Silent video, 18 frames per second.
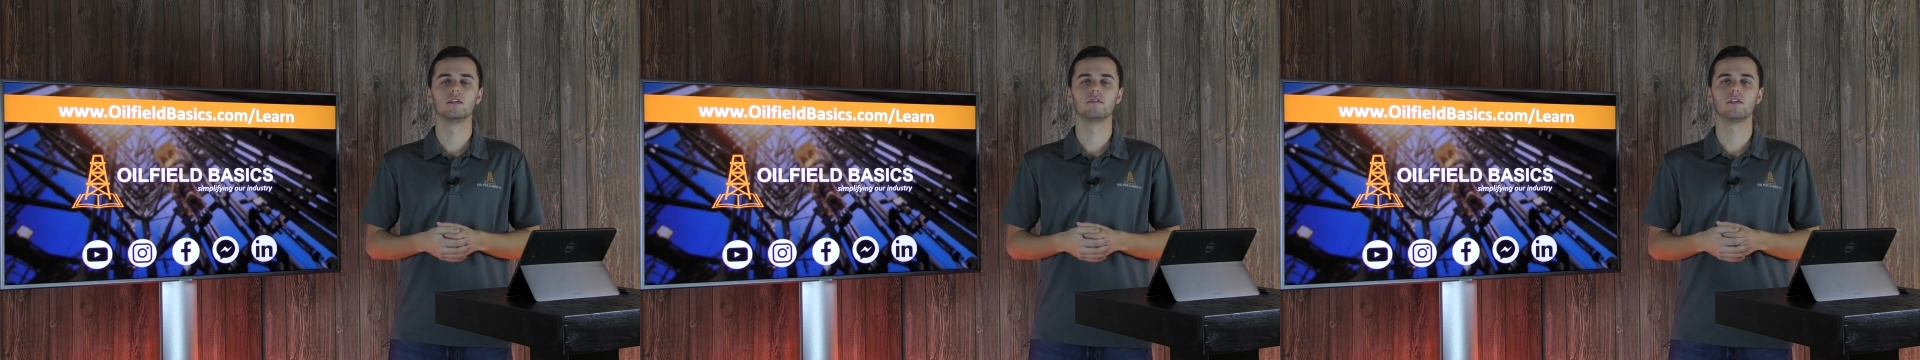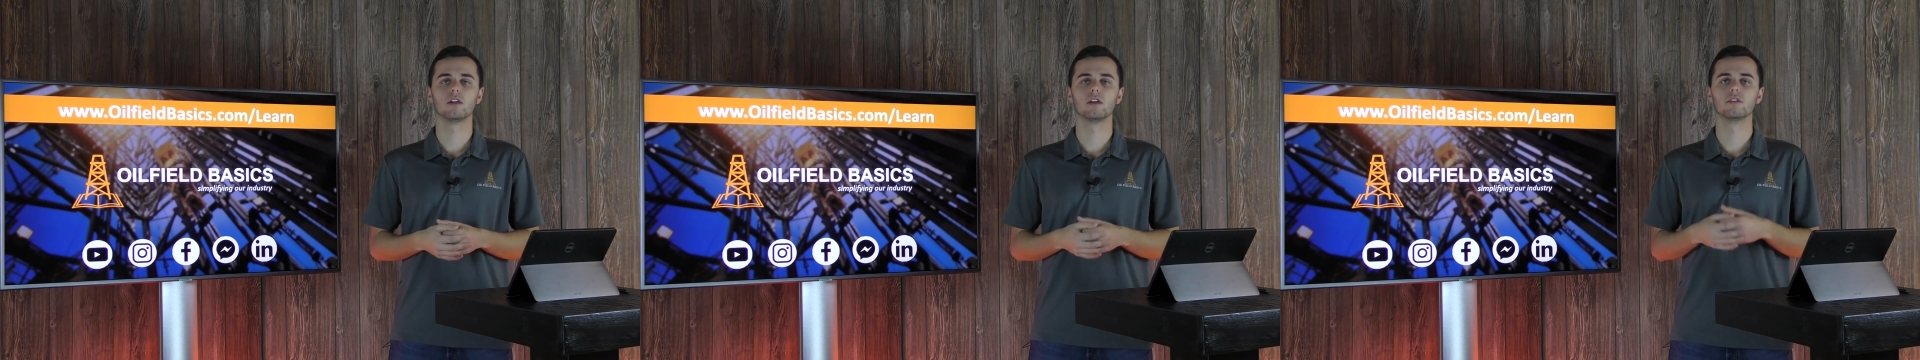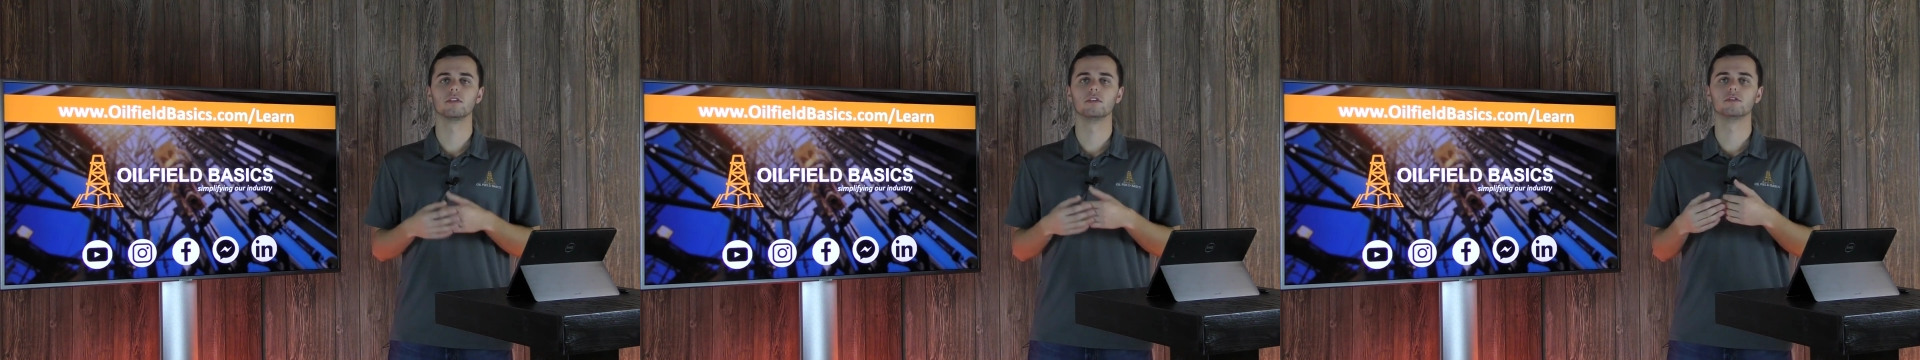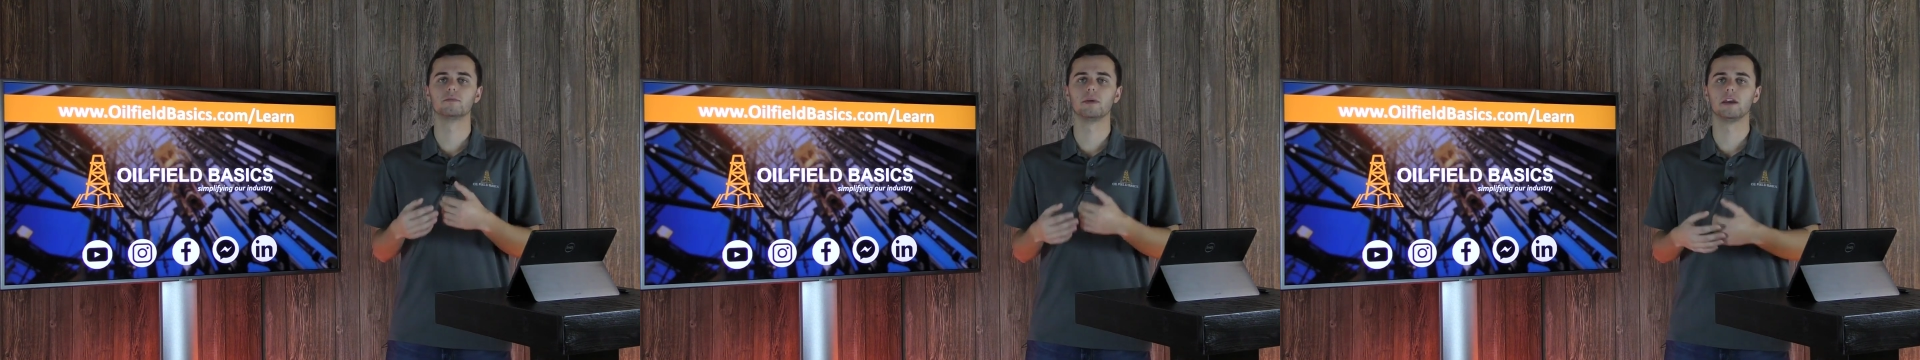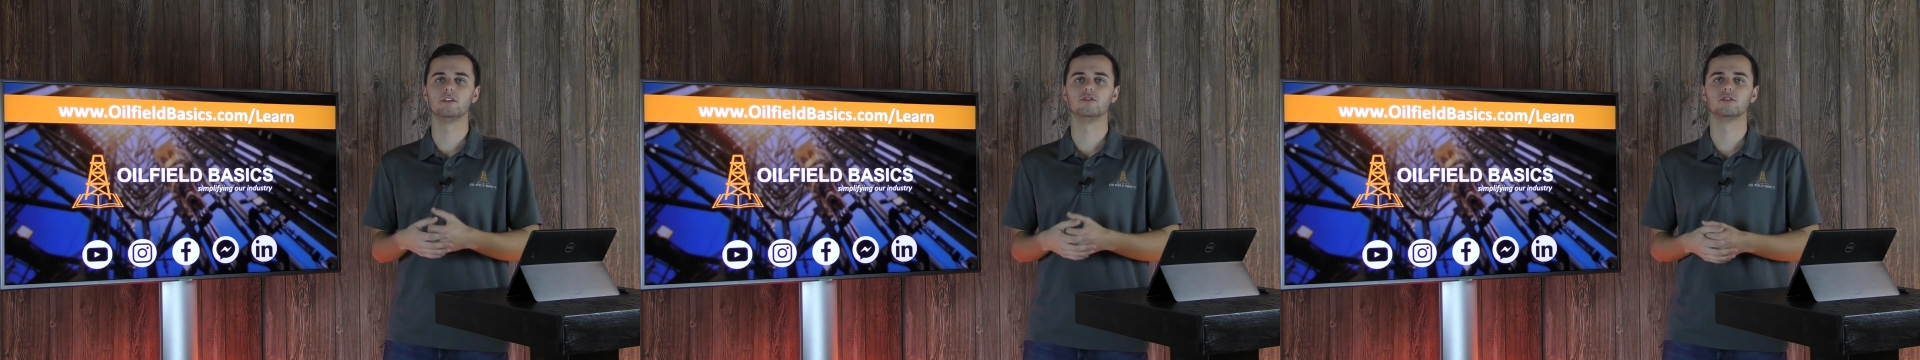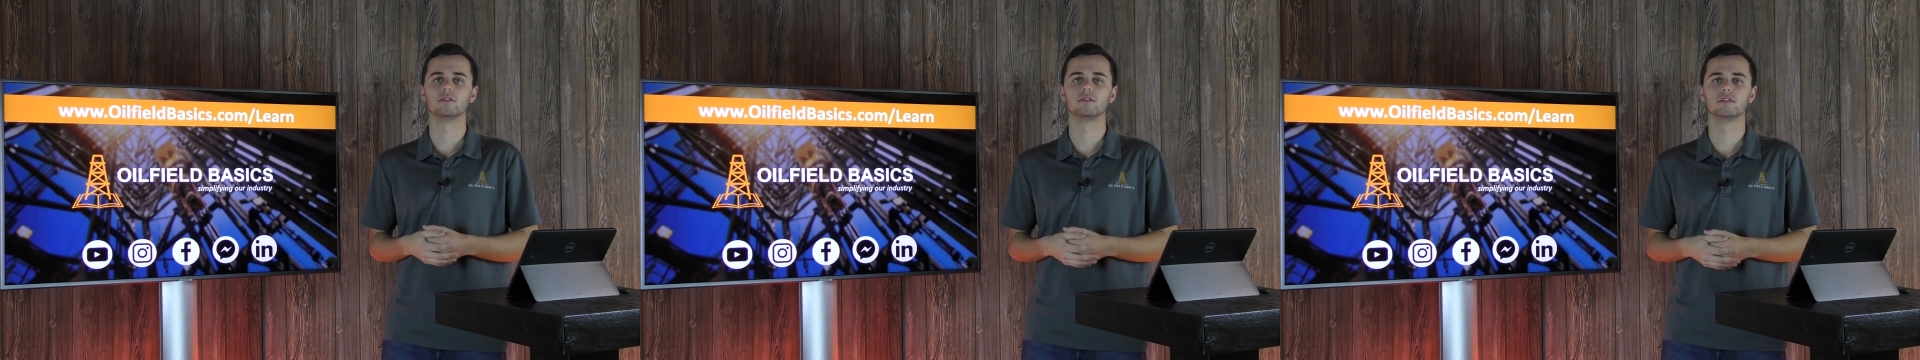follow those
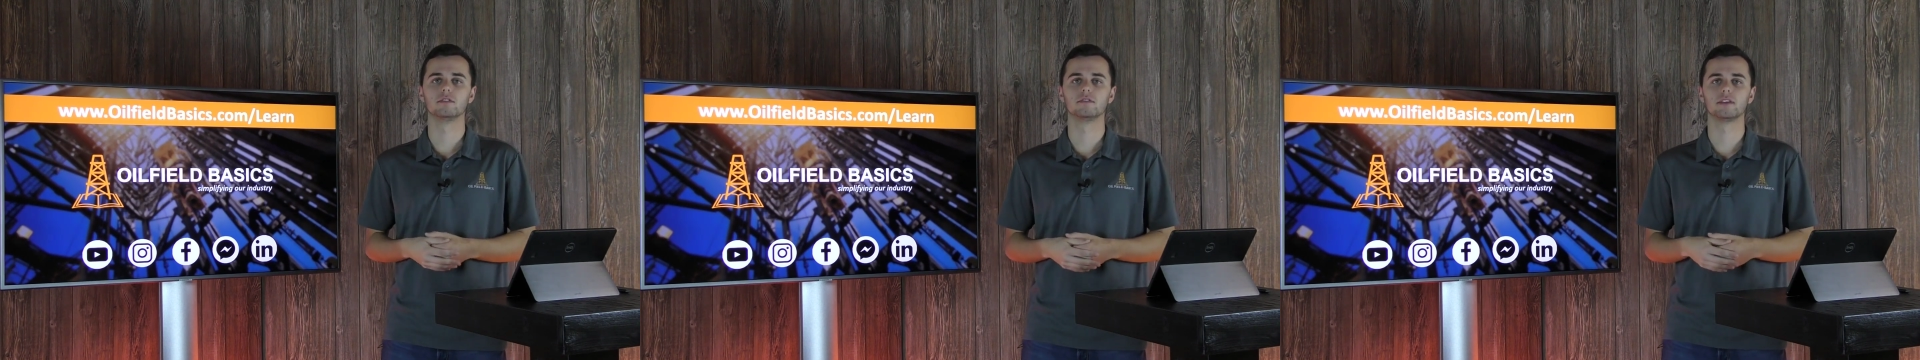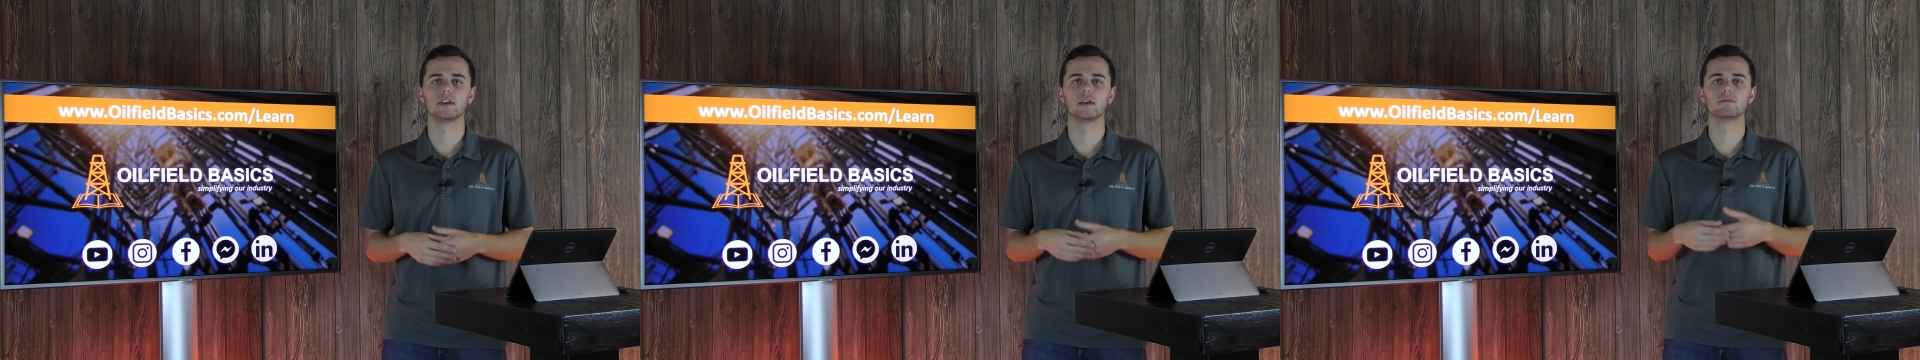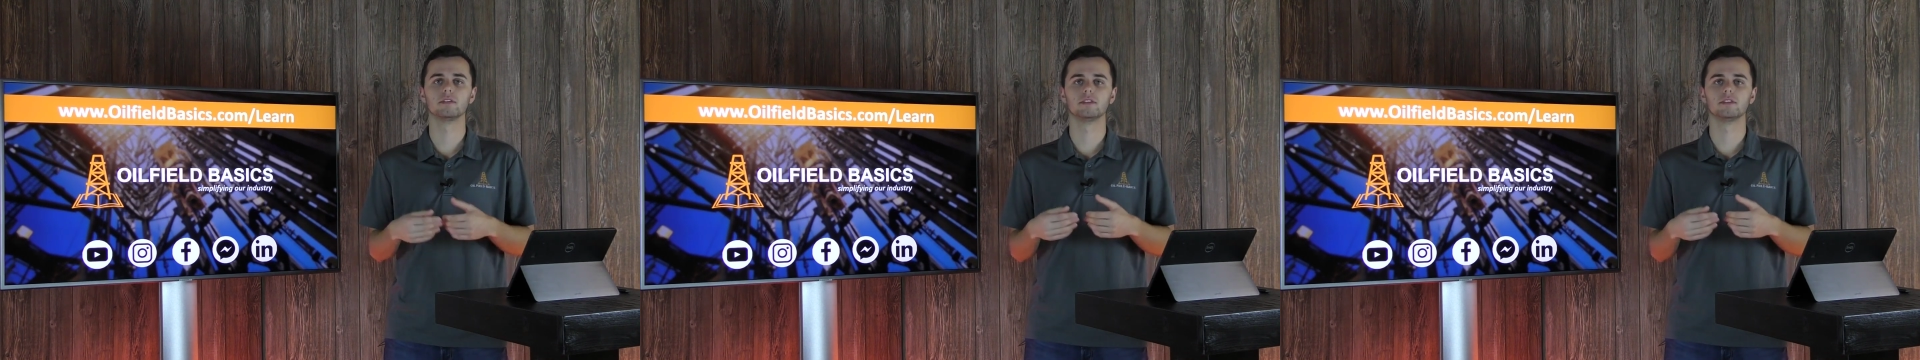pages to stay up